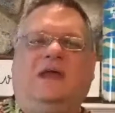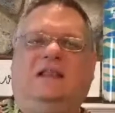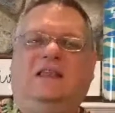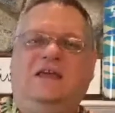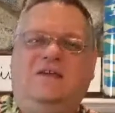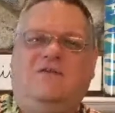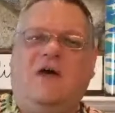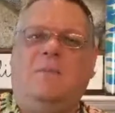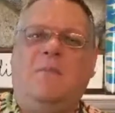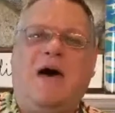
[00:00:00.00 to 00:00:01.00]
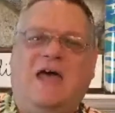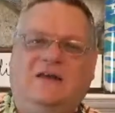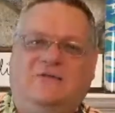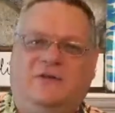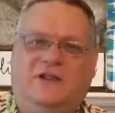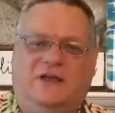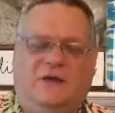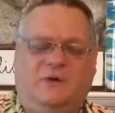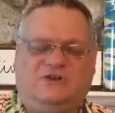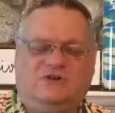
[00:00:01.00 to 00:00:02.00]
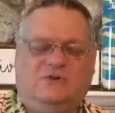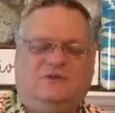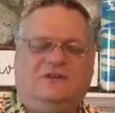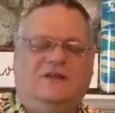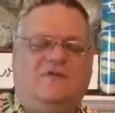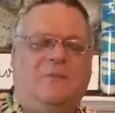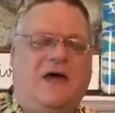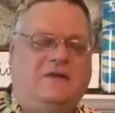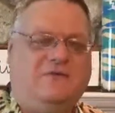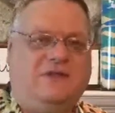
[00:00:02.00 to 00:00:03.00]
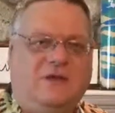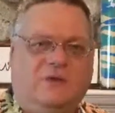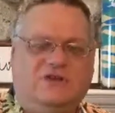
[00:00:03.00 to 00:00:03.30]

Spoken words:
We live mindfully. We choose to live mindfully.